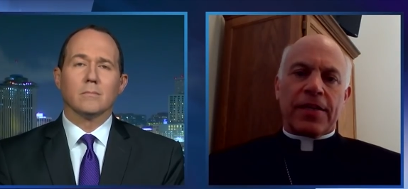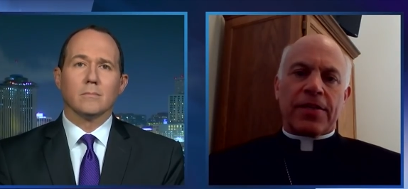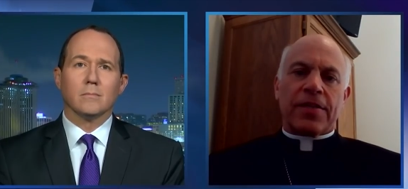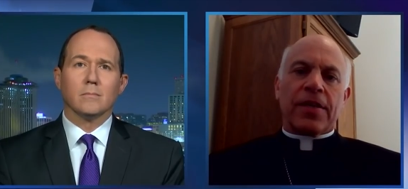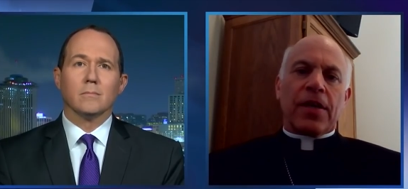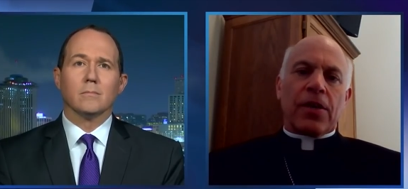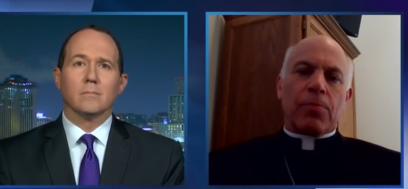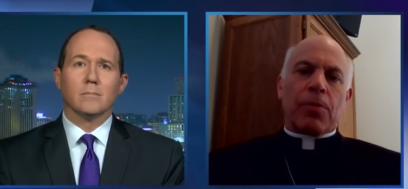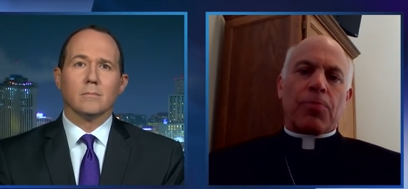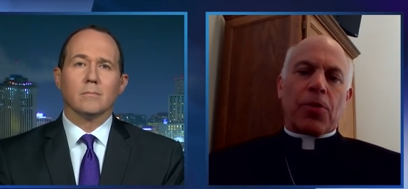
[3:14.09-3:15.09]
Speaker 1: It's
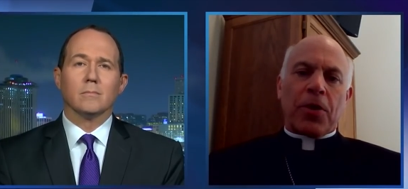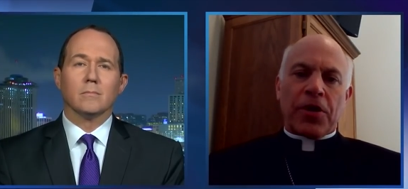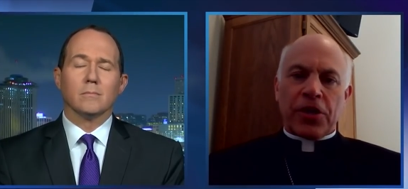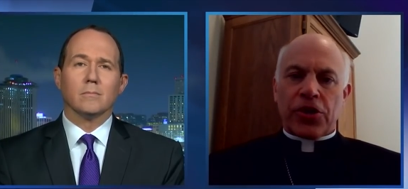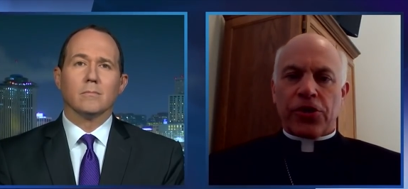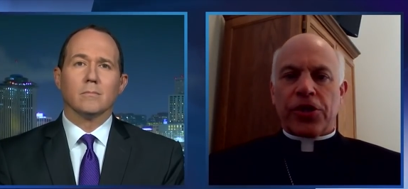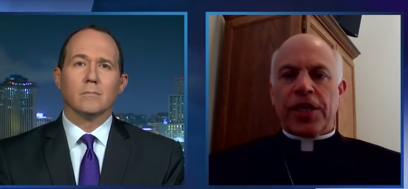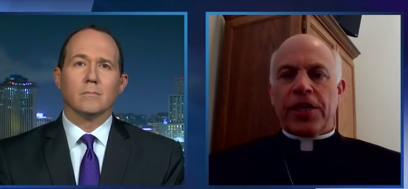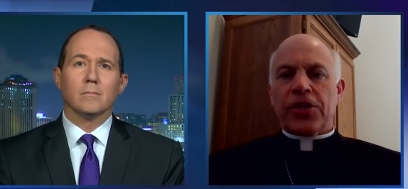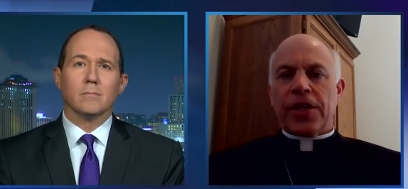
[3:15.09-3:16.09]
promoting church
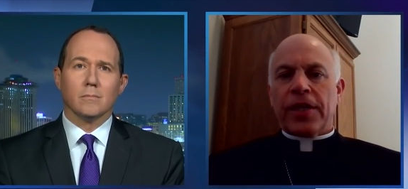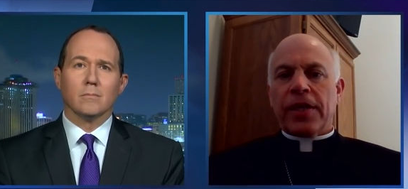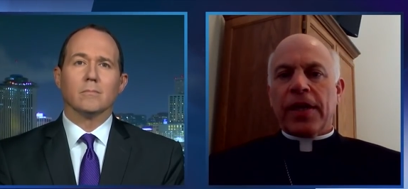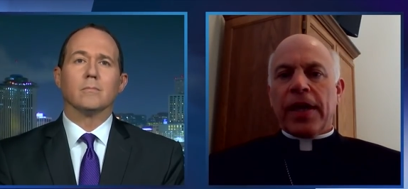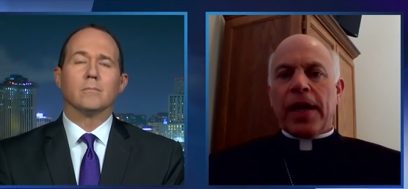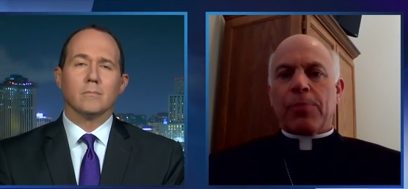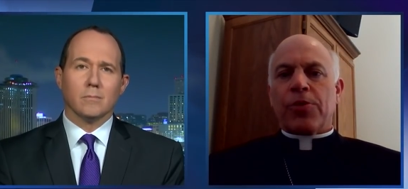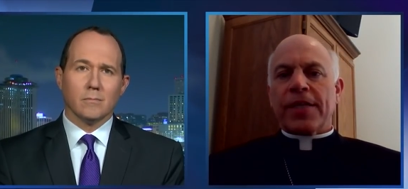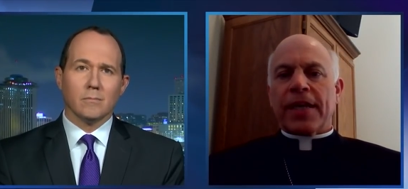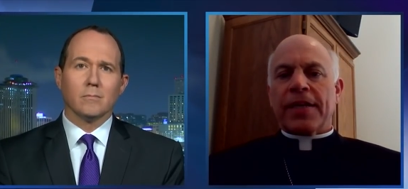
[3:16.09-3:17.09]
teaching and
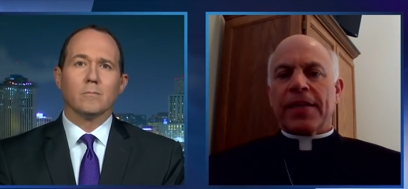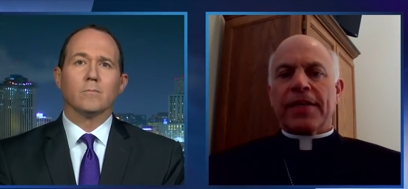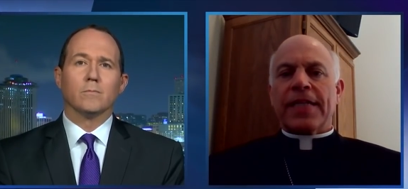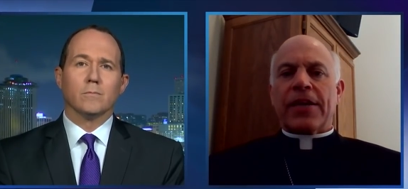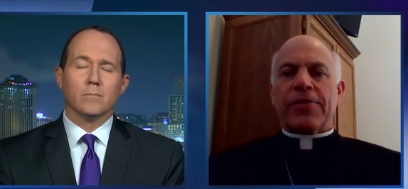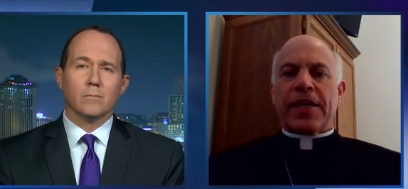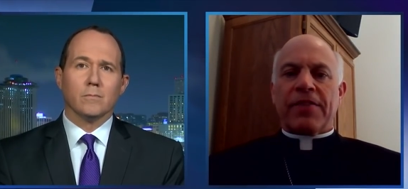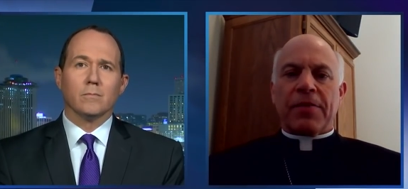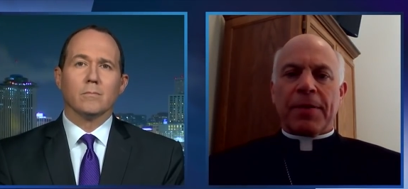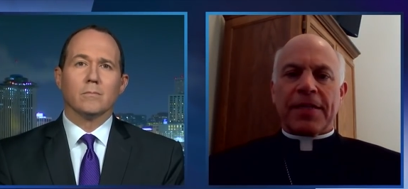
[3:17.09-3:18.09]
protecting the integrity
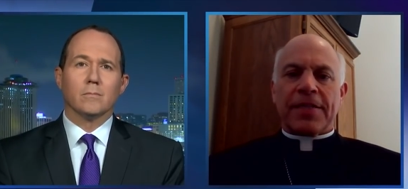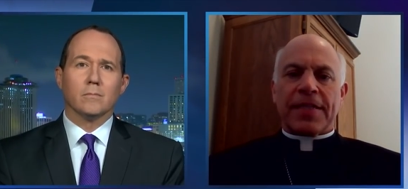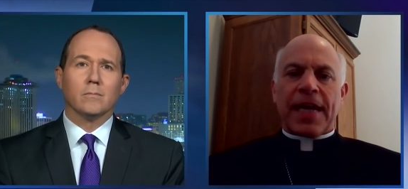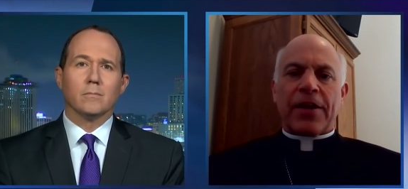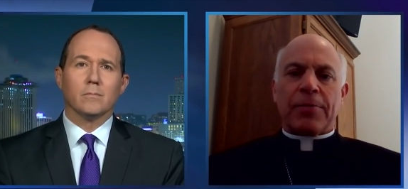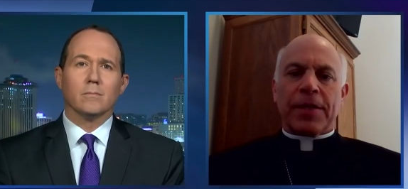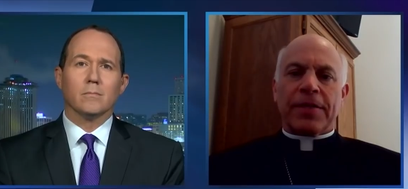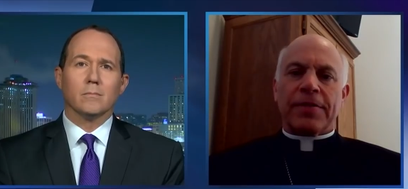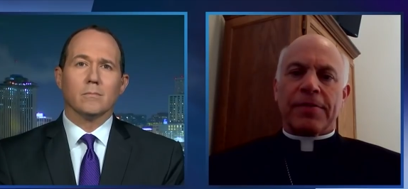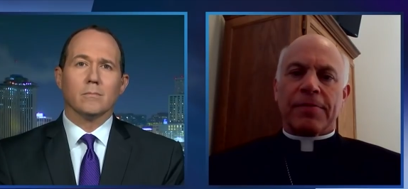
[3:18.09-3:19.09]
of the Blessed Sacrament.
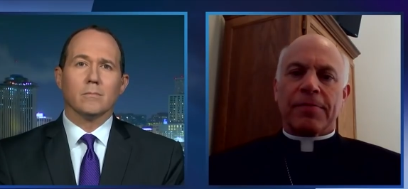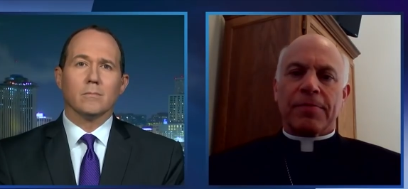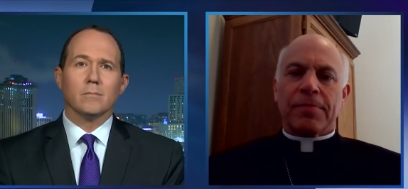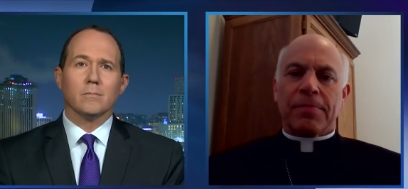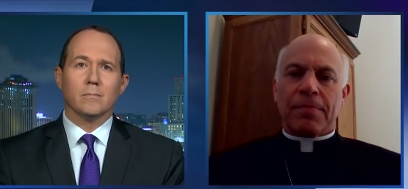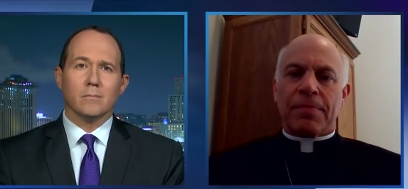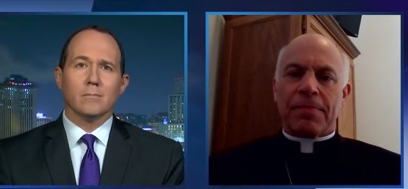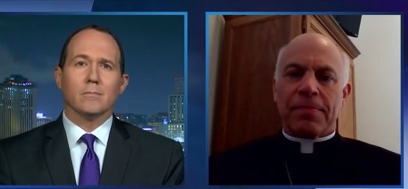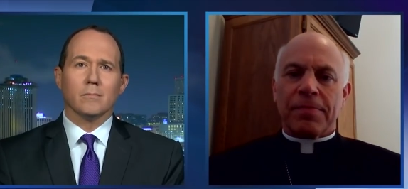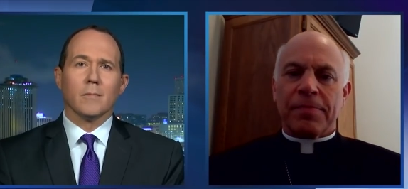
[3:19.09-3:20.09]

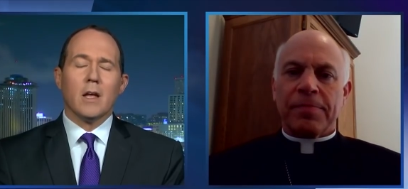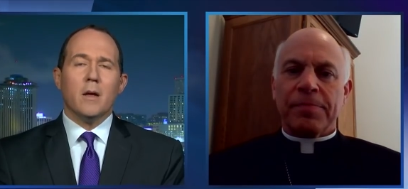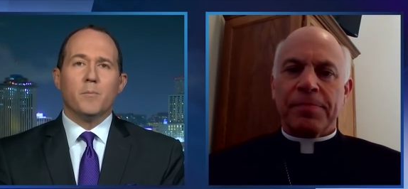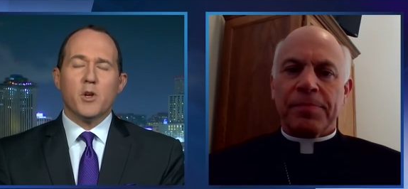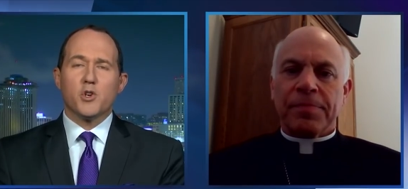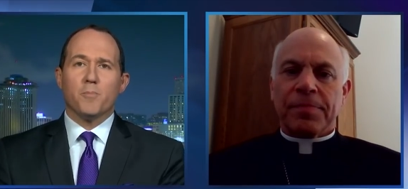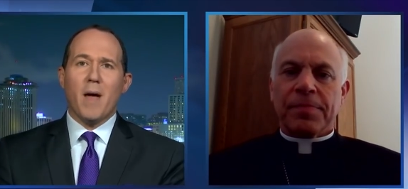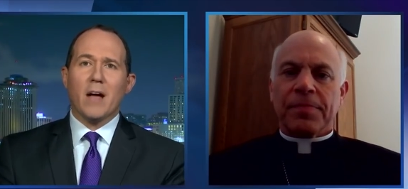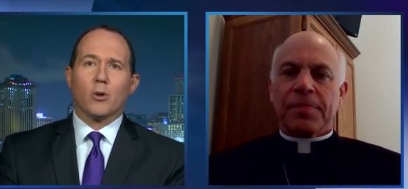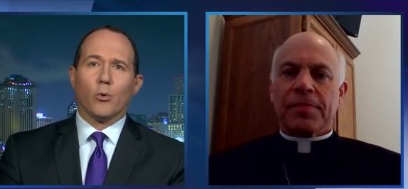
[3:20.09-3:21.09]
Speaker 2: Hmm. Bishop
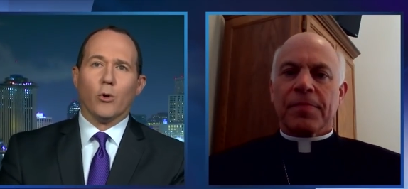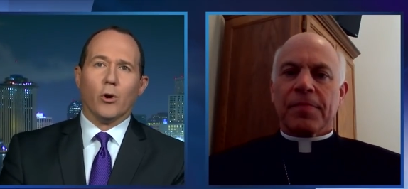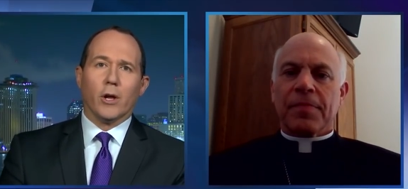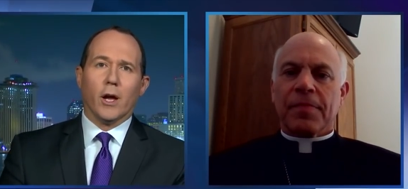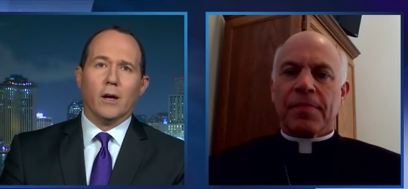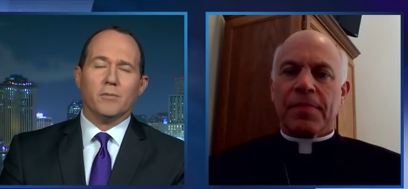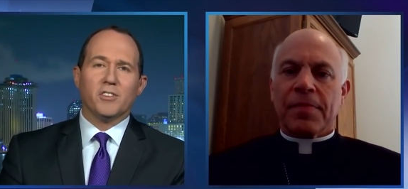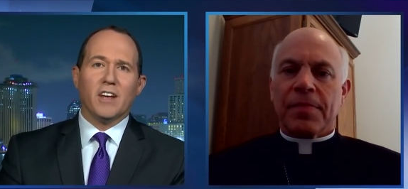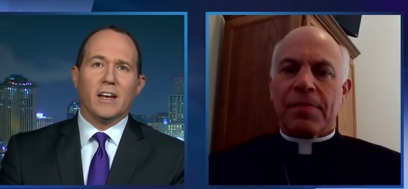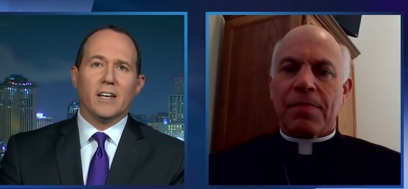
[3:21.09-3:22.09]
McElroy of
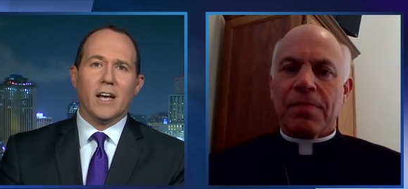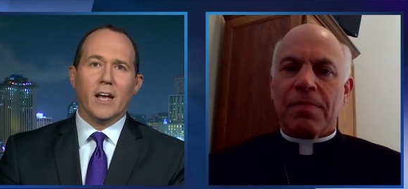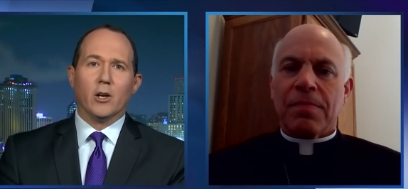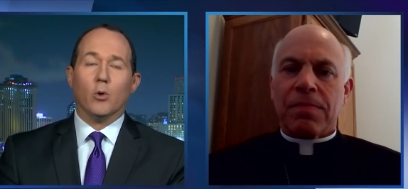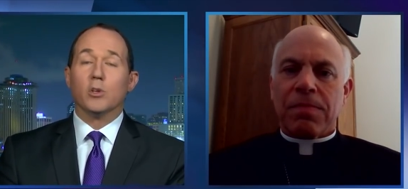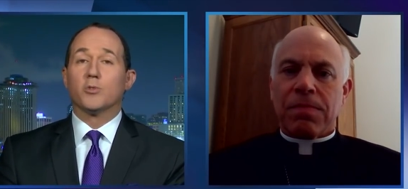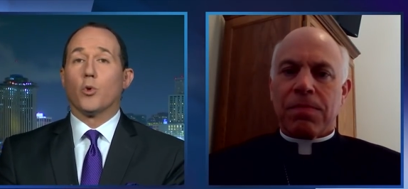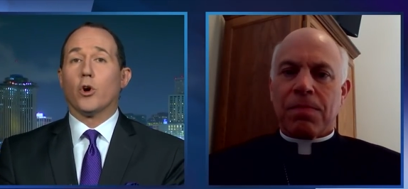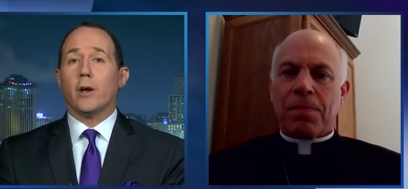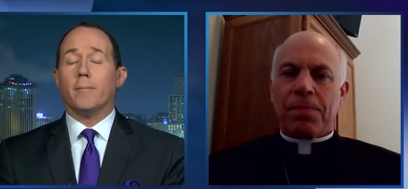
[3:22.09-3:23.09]
San Diego was
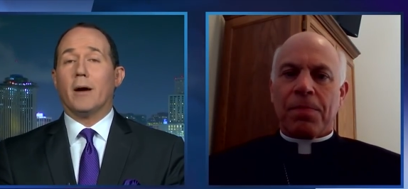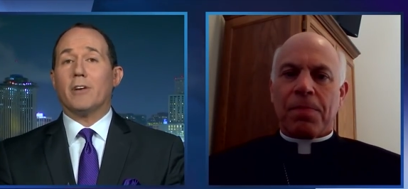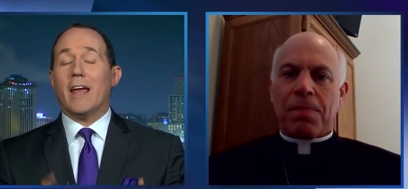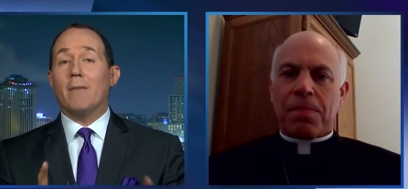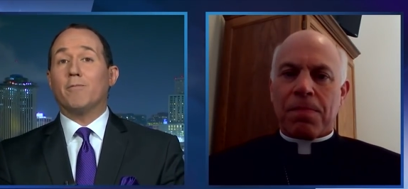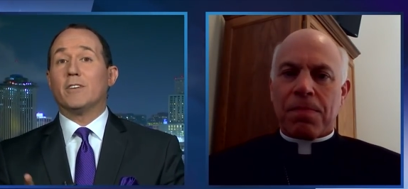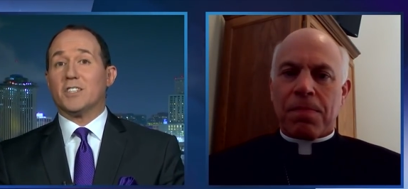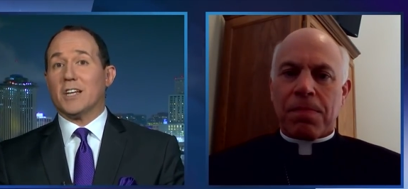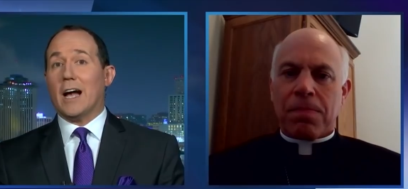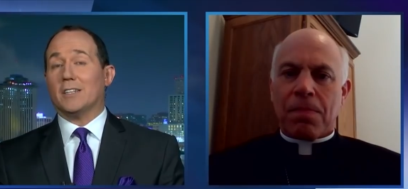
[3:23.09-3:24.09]
worried about
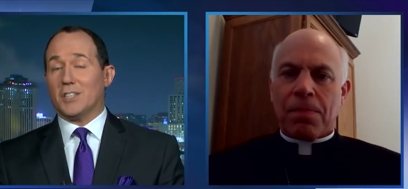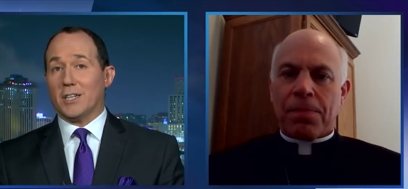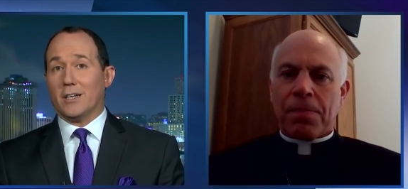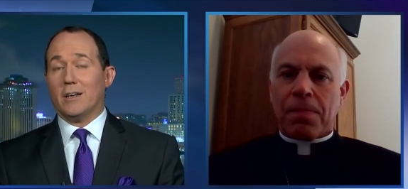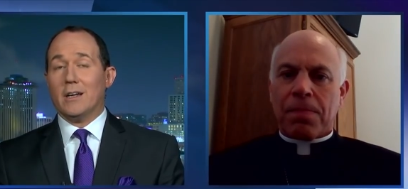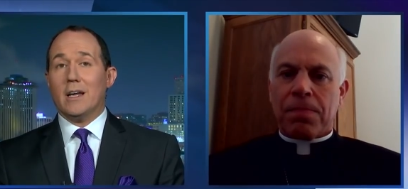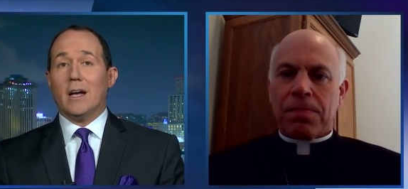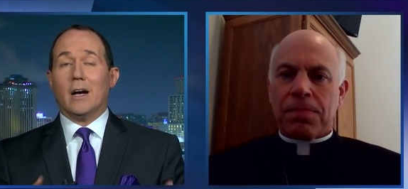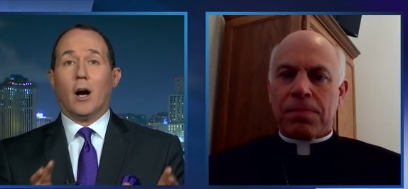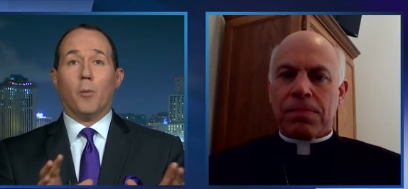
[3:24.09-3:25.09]
emphasizing
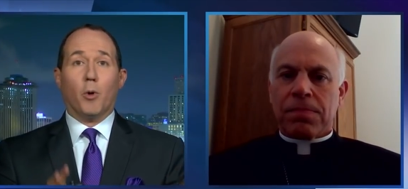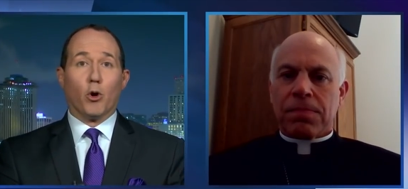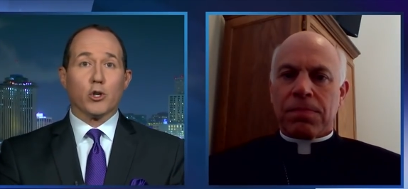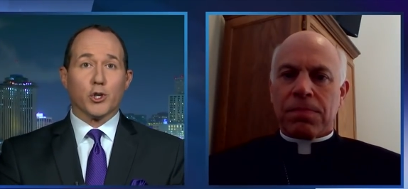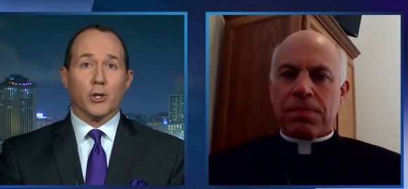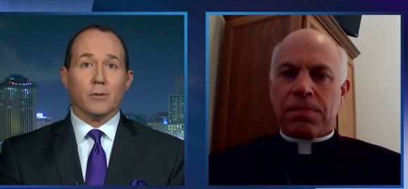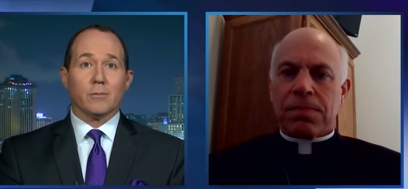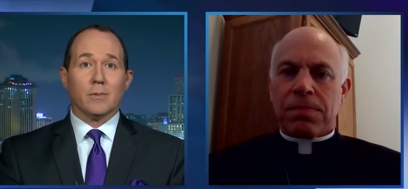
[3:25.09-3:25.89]
abortion